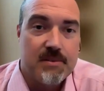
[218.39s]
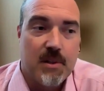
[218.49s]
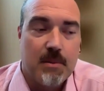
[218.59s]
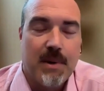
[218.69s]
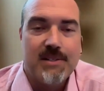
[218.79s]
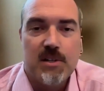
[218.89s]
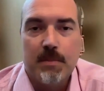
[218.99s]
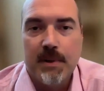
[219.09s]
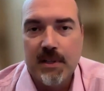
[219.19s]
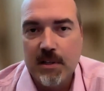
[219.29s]
So they might
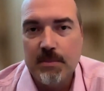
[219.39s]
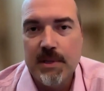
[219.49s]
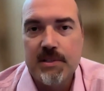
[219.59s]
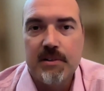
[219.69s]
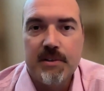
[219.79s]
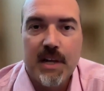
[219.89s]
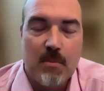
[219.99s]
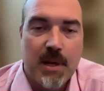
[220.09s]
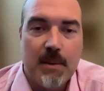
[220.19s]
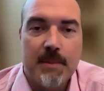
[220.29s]
chip in a little bit to your
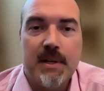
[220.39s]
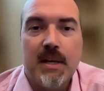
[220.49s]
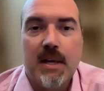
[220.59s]
down payment.